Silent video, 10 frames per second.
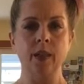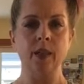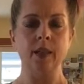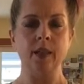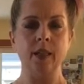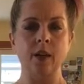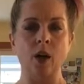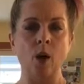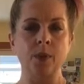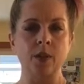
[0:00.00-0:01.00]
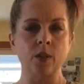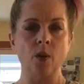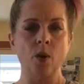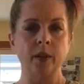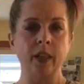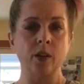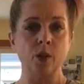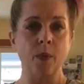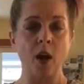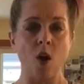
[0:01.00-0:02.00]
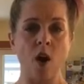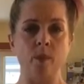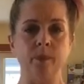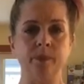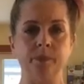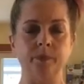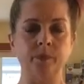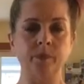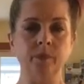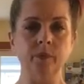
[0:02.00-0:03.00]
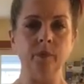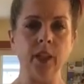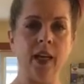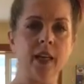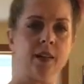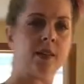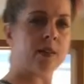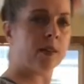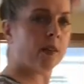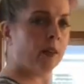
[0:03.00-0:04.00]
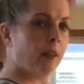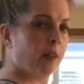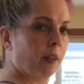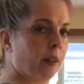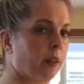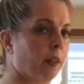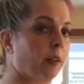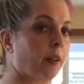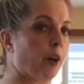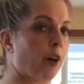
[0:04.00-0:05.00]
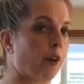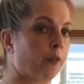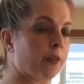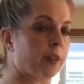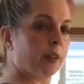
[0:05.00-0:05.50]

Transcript: It's here. I'm still holding under my arm, and it is still curved.